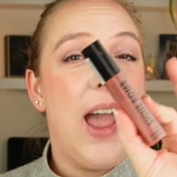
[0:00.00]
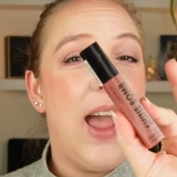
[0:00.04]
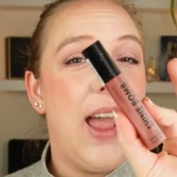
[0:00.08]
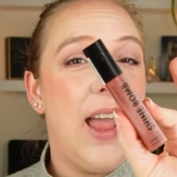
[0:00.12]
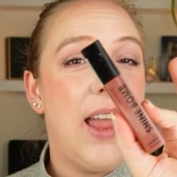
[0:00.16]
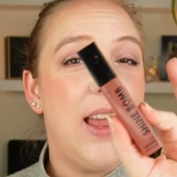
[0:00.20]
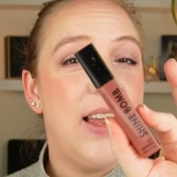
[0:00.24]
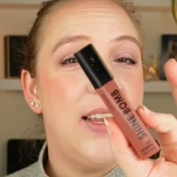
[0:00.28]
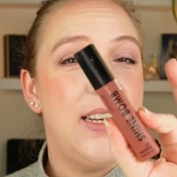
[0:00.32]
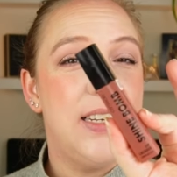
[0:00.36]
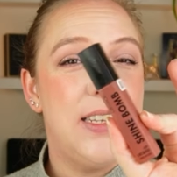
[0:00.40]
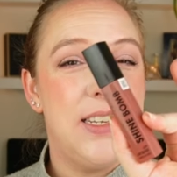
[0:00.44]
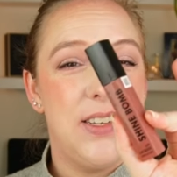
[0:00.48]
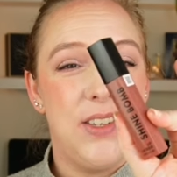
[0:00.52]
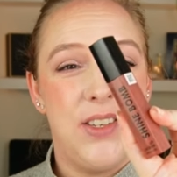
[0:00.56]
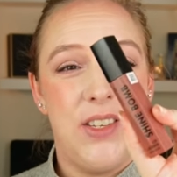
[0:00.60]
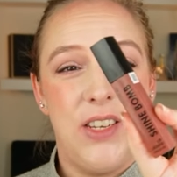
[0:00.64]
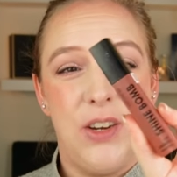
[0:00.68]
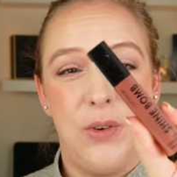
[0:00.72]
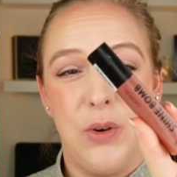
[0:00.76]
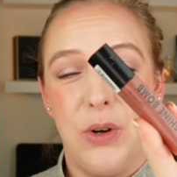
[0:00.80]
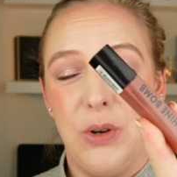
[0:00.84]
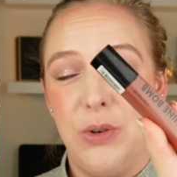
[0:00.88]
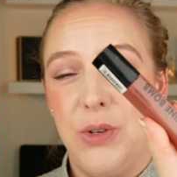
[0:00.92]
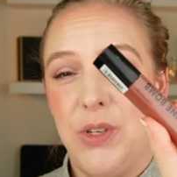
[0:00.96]
And
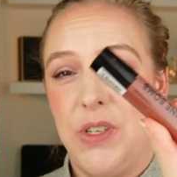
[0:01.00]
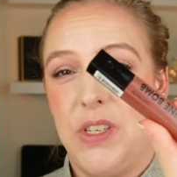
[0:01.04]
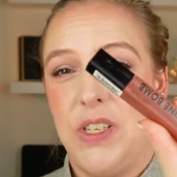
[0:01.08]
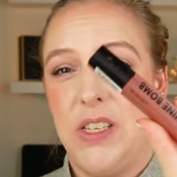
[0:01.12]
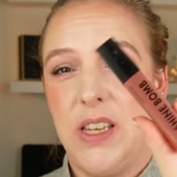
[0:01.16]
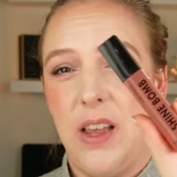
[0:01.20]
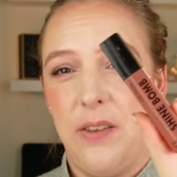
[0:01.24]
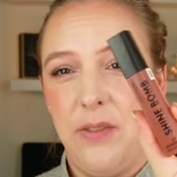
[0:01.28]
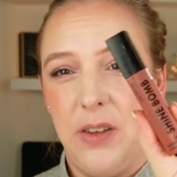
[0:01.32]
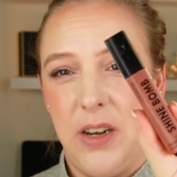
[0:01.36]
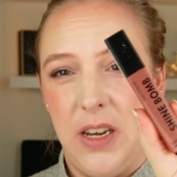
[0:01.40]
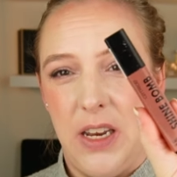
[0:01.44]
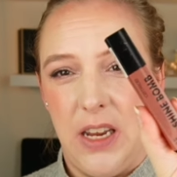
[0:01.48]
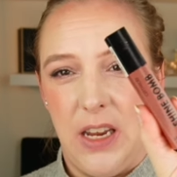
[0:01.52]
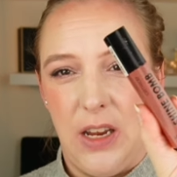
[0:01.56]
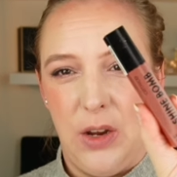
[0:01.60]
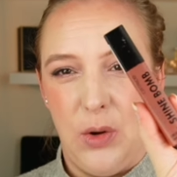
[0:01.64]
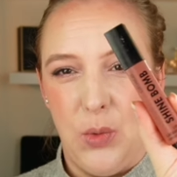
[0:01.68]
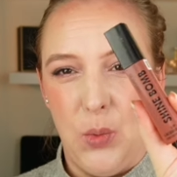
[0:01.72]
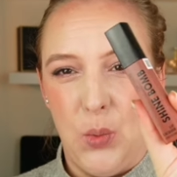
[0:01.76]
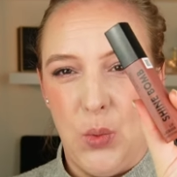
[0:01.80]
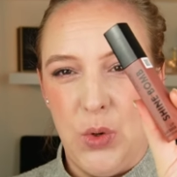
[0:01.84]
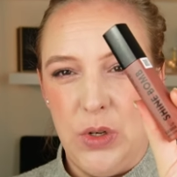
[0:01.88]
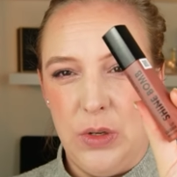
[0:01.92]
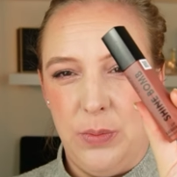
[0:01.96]

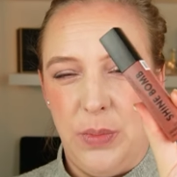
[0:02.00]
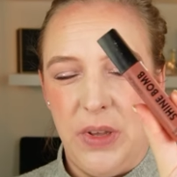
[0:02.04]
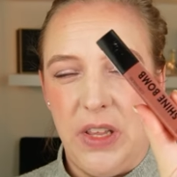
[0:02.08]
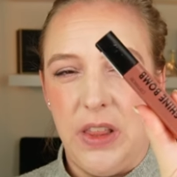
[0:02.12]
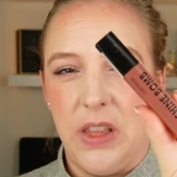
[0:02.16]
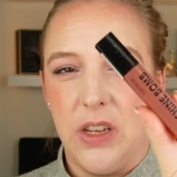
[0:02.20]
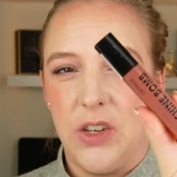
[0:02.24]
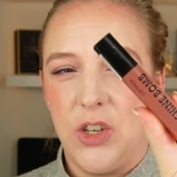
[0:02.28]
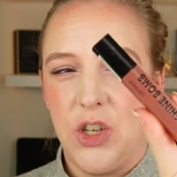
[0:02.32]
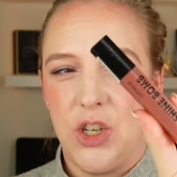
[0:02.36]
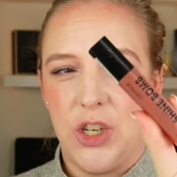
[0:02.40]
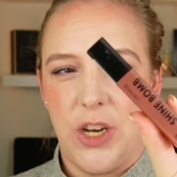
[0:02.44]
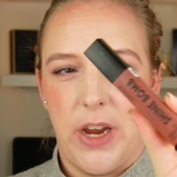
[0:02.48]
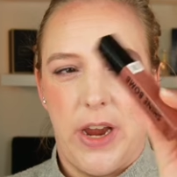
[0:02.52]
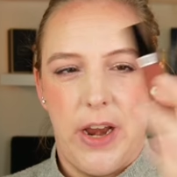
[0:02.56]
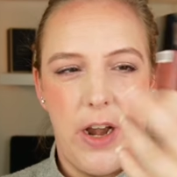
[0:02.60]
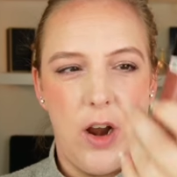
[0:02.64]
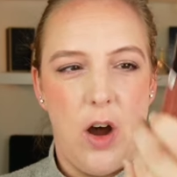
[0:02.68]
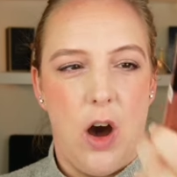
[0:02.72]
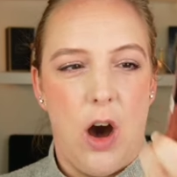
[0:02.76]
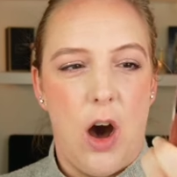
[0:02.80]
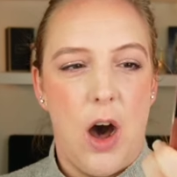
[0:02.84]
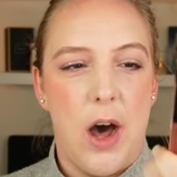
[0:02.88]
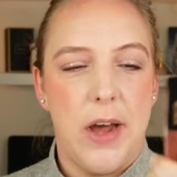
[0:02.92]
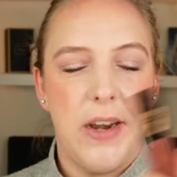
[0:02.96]
070 would be the shade
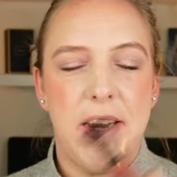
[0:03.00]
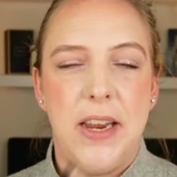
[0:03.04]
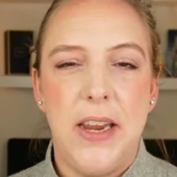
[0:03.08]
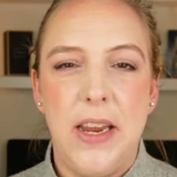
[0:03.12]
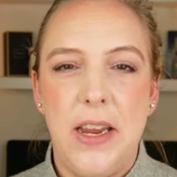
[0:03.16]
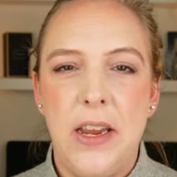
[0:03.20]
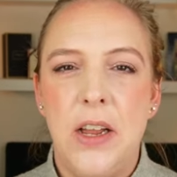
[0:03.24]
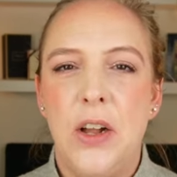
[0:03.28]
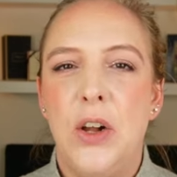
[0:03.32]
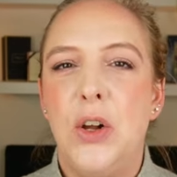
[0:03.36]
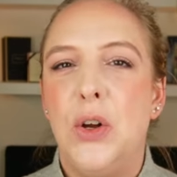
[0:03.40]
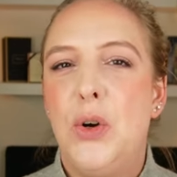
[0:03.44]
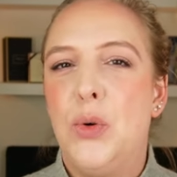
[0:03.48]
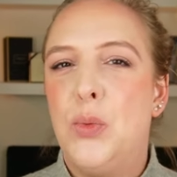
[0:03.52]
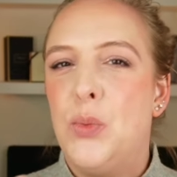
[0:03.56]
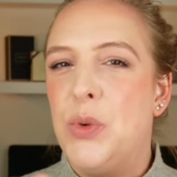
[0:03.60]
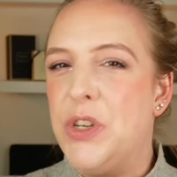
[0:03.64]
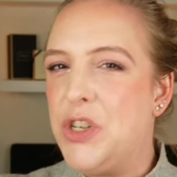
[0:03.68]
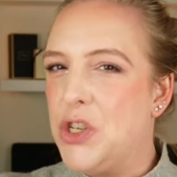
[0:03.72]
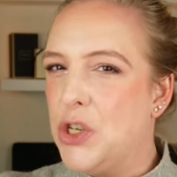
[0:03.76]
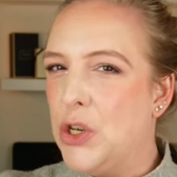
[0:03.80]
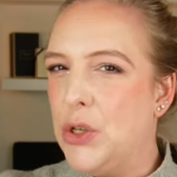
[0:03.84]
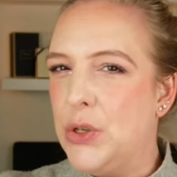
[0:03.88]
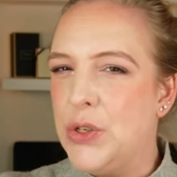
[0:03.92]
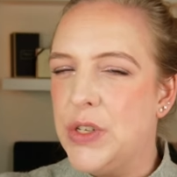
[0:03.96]
Hottie,
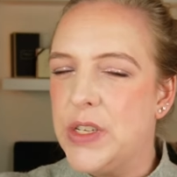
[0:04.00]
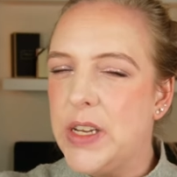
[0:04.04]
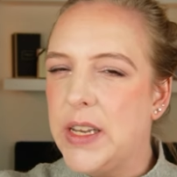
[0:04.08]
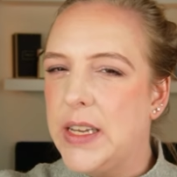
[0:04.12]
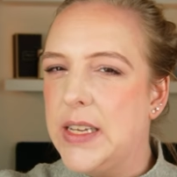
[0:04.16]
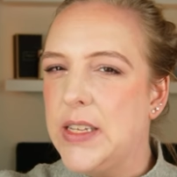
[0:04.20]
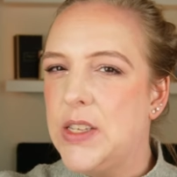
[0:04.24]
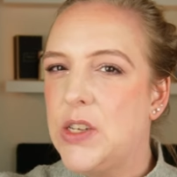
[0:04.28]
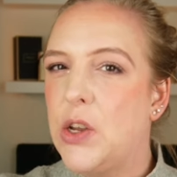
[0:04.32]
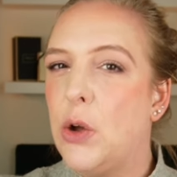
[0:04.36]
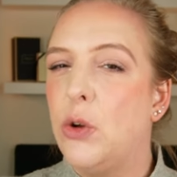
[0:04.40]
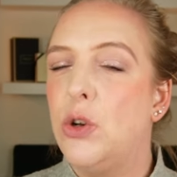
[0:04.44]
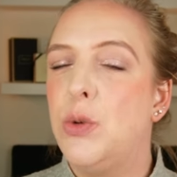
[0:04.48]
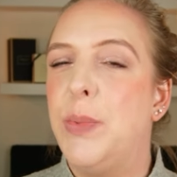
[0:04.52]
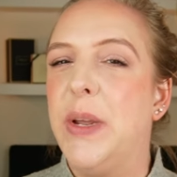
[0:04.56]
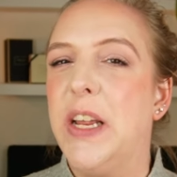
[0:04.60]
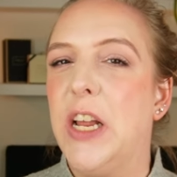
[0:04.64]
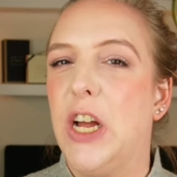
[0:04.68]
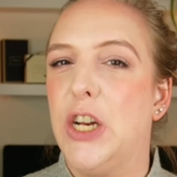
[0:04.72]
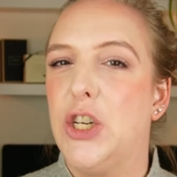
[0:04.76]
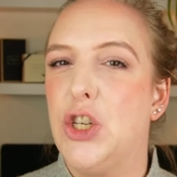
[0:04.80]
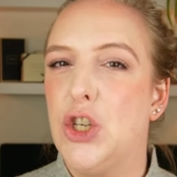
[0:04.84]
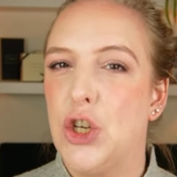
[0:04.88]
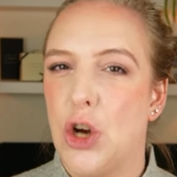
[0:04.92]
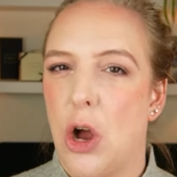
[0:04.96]
which looks like it's going to be
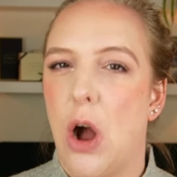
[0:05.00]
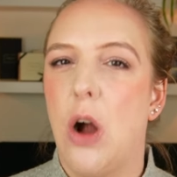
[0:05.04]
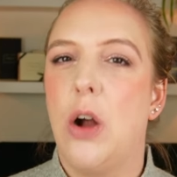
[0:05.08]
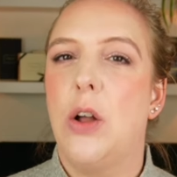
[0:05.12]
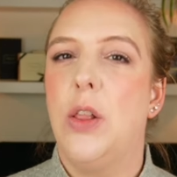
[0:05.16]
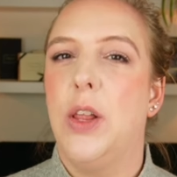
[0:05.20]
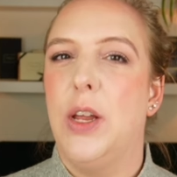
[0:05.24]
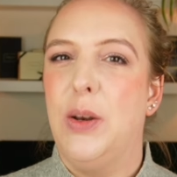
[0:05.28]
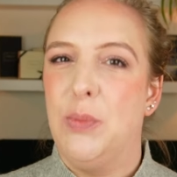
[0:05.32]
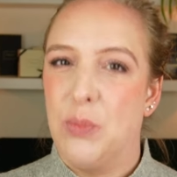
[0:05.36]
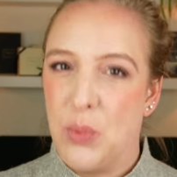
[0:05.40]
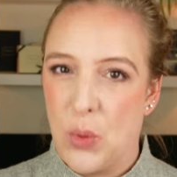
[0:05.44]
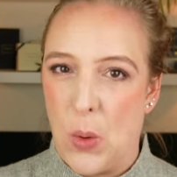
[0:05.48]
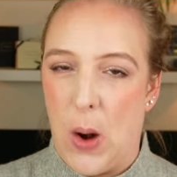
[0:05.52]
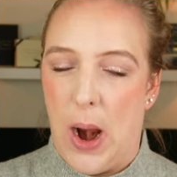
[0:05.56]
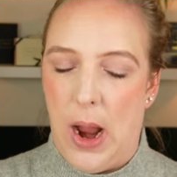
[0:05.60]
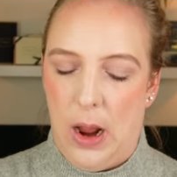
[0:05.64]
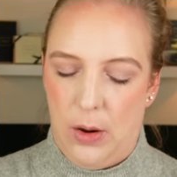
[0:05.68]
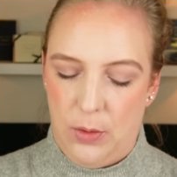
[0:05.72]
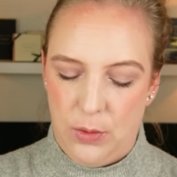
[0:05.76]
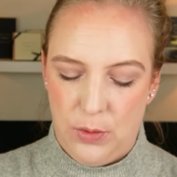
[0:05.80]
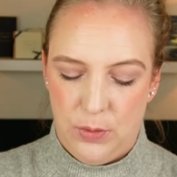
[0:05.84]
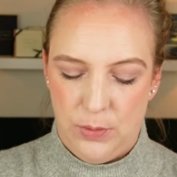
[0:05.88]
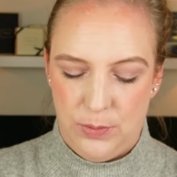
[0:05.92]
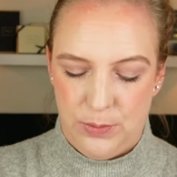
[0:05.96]
a chocolate
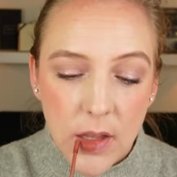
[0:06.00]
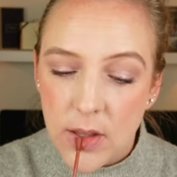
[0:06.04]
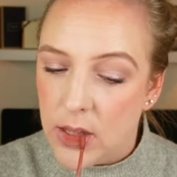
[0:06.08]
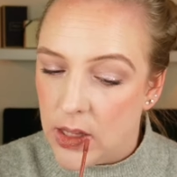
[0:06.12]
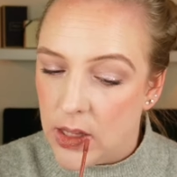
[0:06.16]
brown.